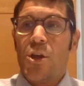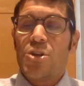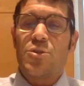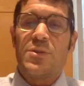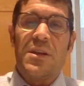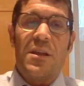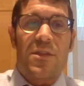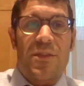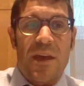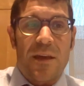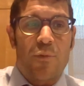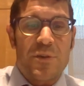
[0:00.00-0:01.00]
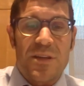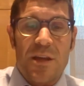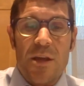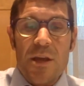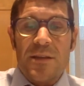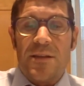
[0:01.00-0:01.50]
So did
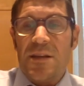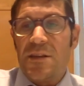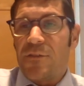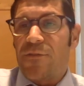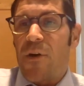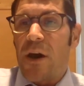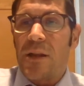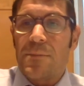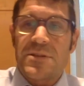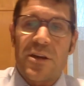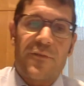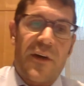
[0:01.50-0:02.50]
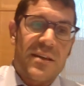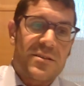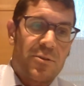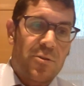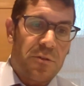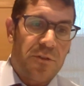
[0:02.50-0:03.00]
he define himself as
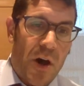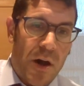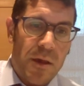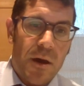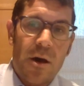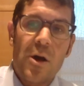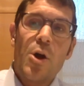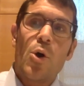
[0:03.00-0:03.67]
a durdaya,